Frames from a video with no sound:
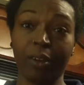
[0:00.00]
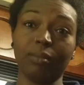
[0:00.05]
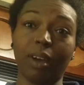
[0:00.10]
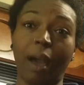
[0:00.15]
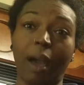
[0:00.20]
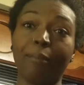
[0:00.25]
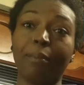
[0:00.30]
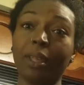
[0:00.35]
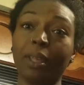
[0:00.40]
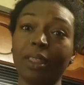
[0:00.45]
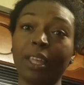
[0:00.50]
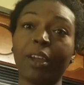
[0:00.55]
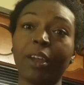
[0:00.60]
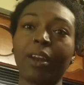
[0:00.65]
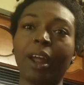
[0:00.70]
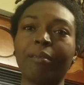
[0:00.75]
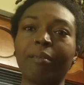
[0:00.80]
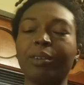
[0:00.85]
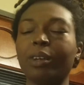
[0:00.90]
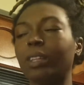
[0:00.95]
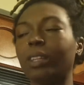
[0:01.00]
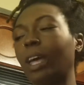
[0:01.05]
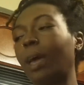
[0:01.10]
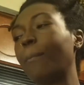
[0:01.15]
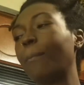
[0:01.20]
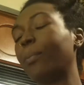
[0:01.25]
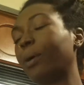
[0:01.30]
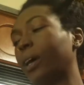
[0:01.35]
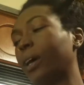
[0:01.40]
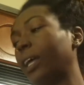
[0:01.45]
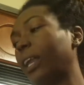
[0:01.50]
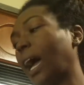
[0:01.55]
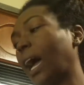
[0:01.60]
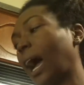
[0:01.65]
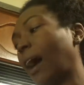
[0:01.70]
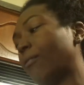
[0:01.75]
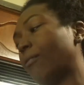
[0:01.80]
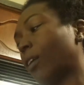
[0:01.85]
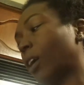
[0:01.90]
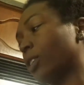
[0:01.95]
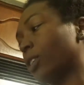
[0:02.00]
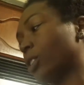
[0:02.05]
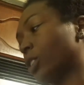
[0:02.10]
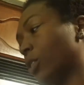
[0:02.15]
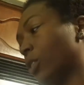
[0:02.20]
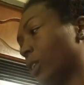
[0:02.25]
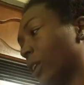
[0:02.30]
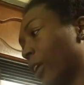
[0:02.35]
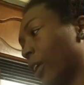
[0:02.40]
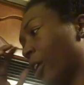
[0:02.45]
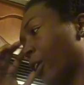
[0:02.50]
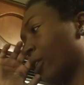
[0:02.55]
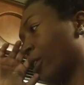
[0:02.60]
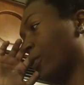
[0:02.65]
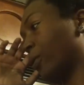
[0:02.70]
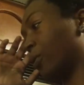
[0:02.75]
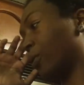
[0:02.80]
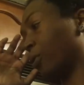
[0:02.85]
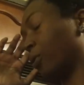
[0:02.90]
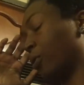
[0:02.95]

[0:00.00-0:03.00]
I've been there and I've done that. But I've also learned